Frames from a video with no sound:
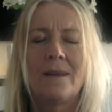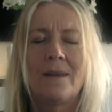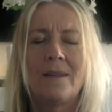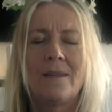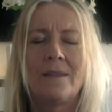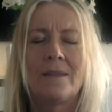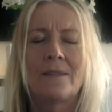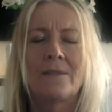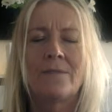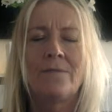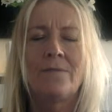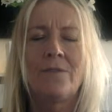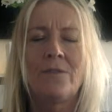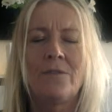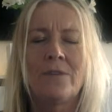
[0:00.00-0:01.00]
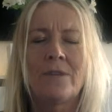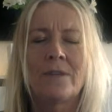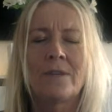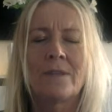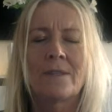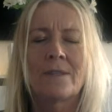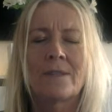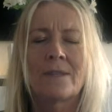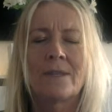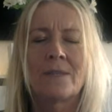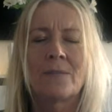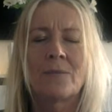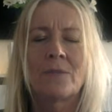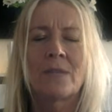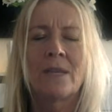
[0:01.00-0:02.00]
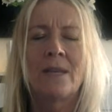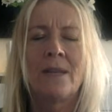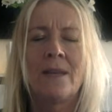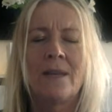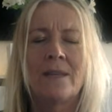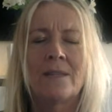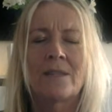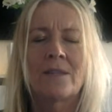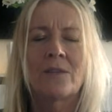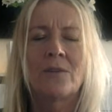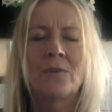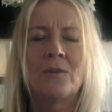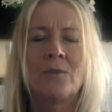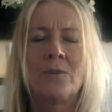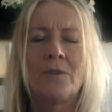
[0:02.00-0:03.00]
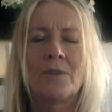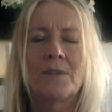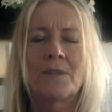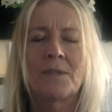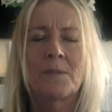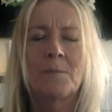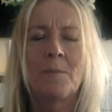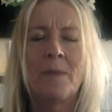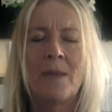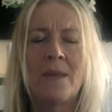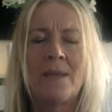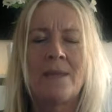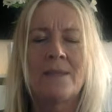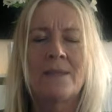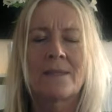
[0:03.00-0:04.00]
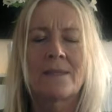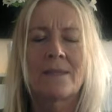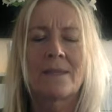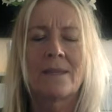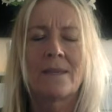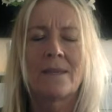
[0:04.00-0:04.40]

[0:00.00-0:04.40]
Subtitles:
And this focus is what I like to call the space